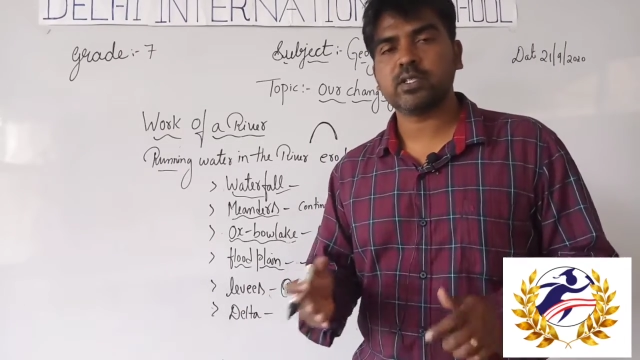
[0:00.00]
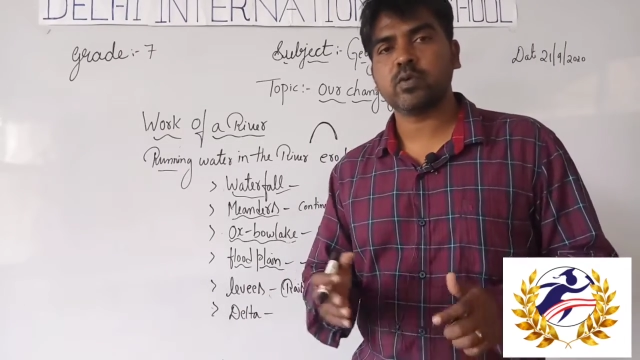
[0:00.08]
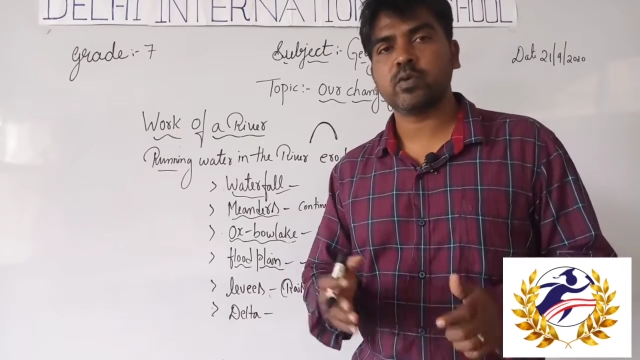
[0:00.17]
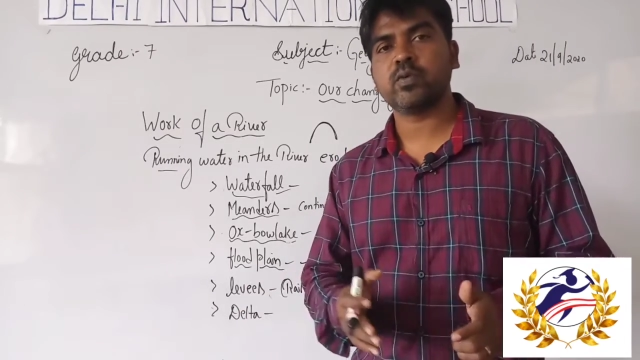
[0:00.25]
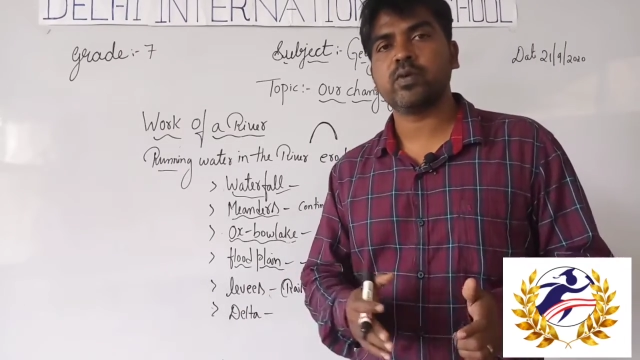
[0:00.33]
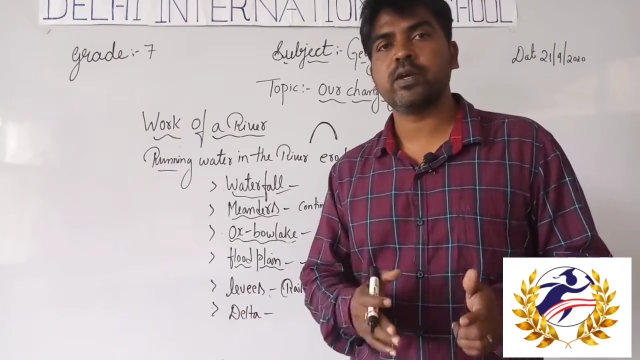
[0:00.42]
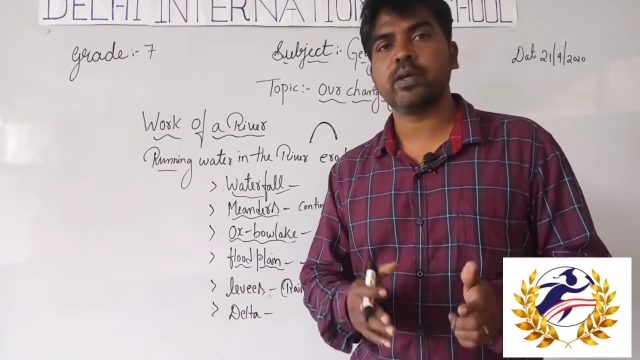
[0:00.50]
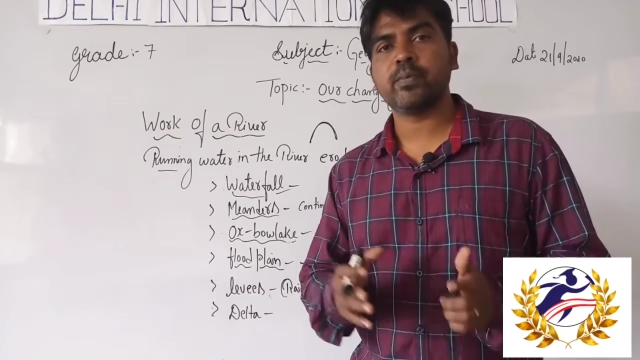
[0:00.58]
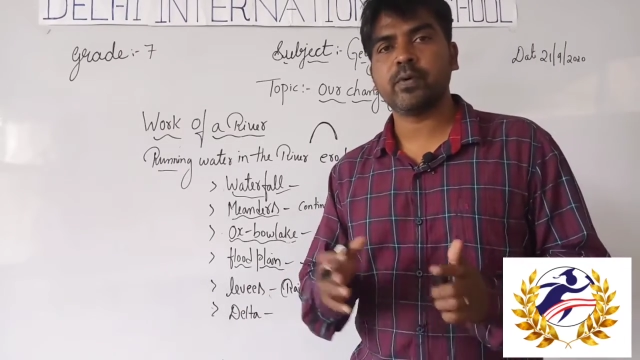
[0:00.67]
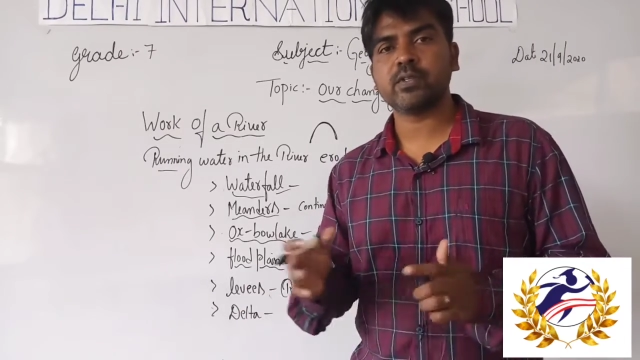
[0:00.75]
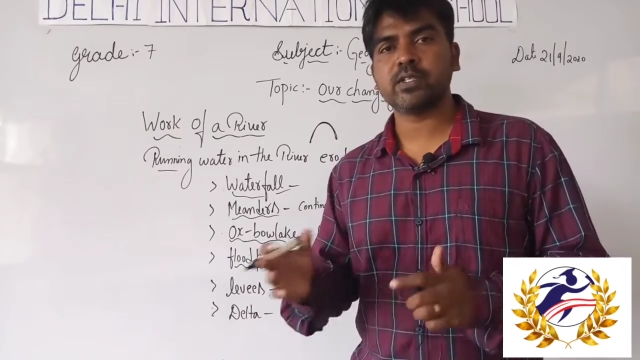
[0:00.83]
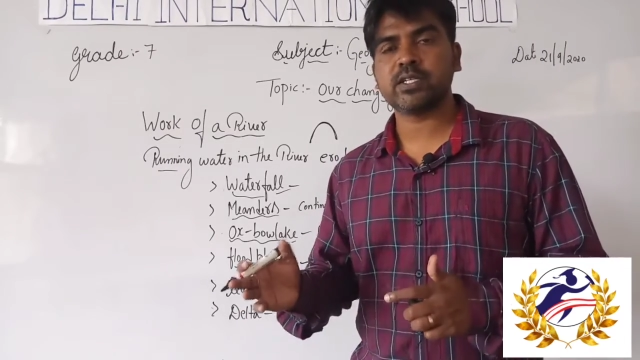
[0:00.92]
so it will
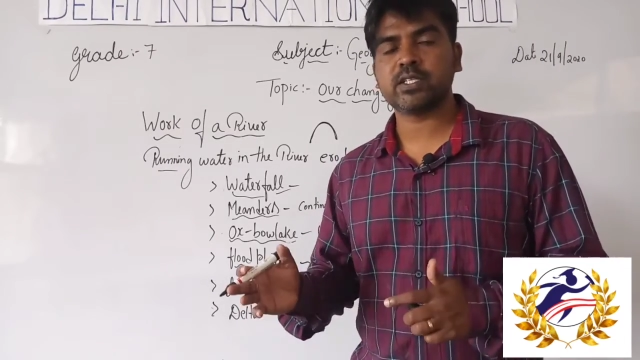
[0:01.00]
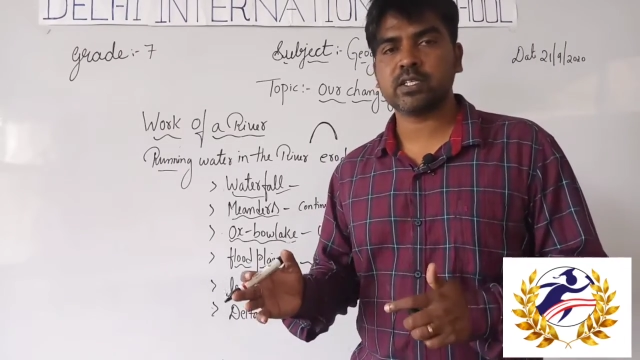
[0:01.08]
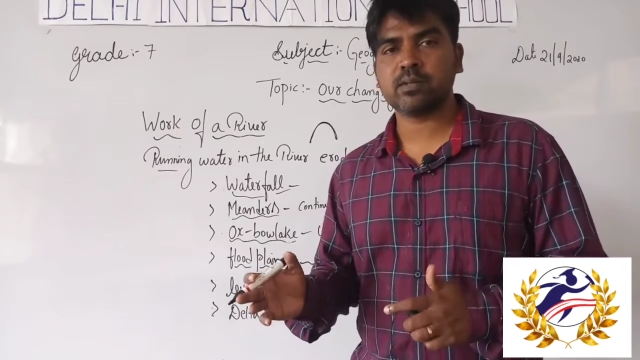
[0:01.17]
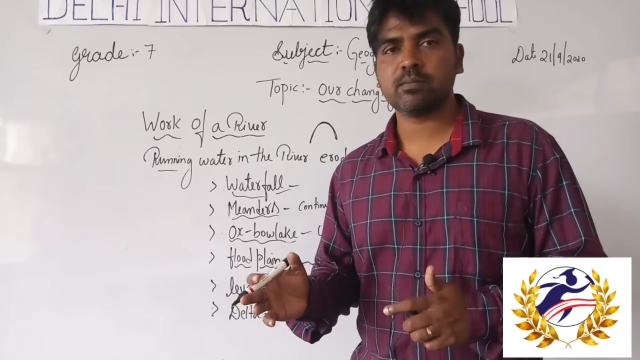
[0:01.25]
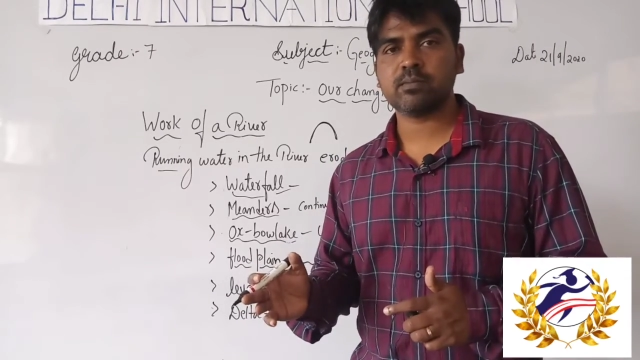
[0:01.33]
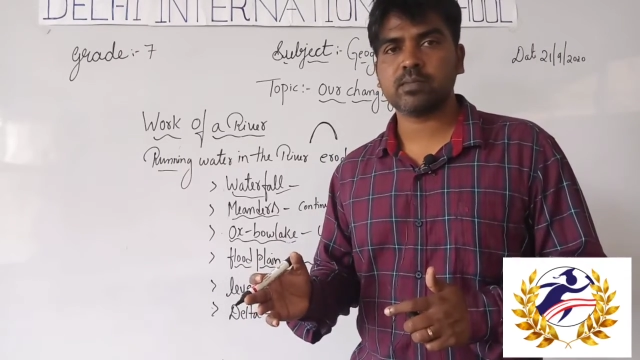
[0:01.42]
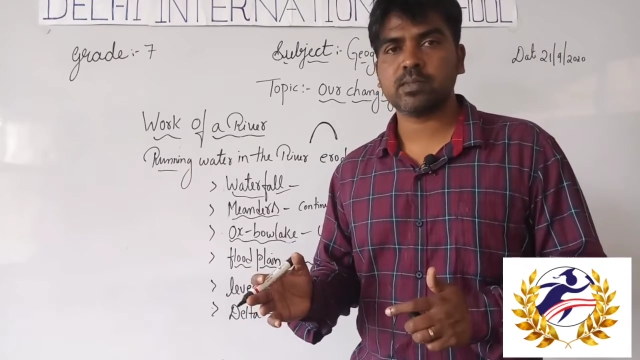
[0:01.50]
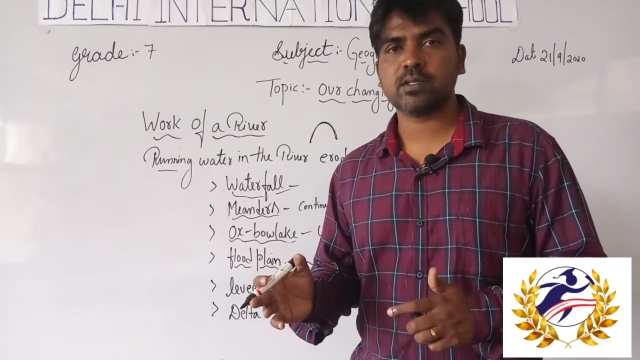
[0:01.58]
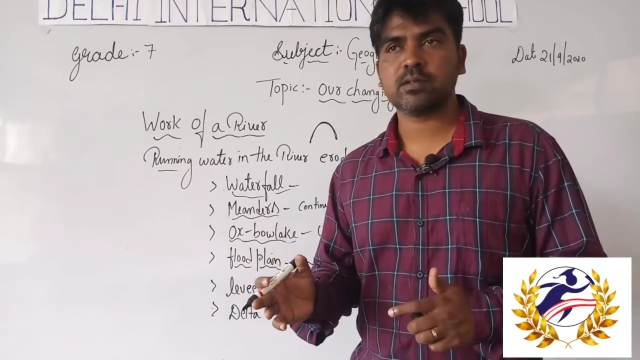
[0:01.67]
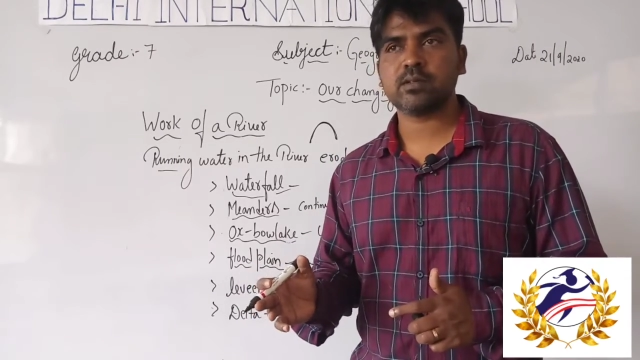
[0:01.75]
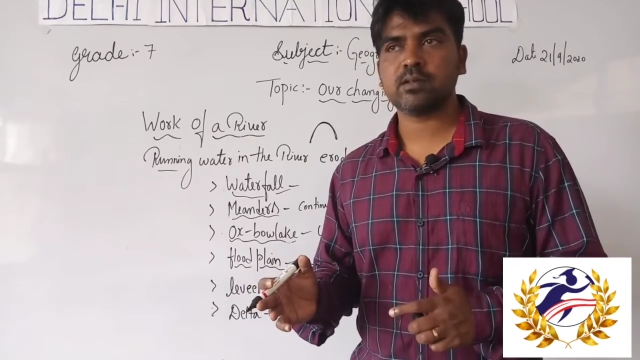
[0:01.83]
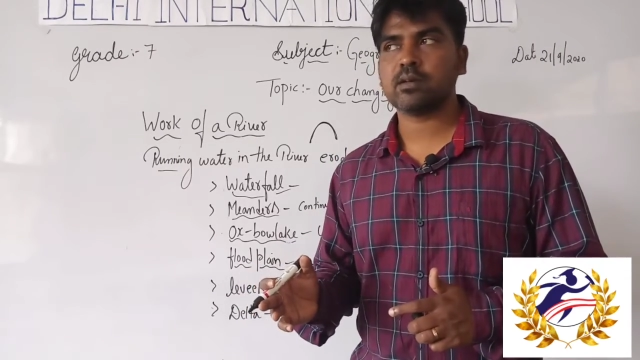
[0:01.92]
deposit
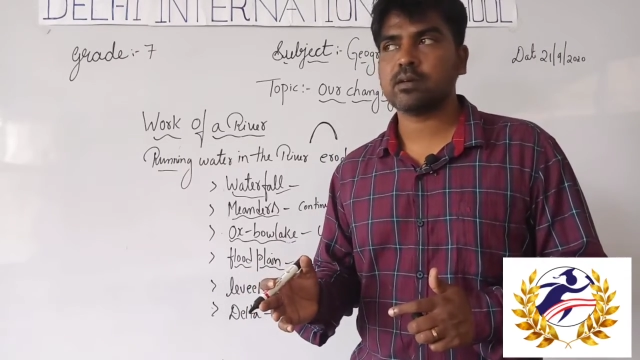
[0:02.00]
some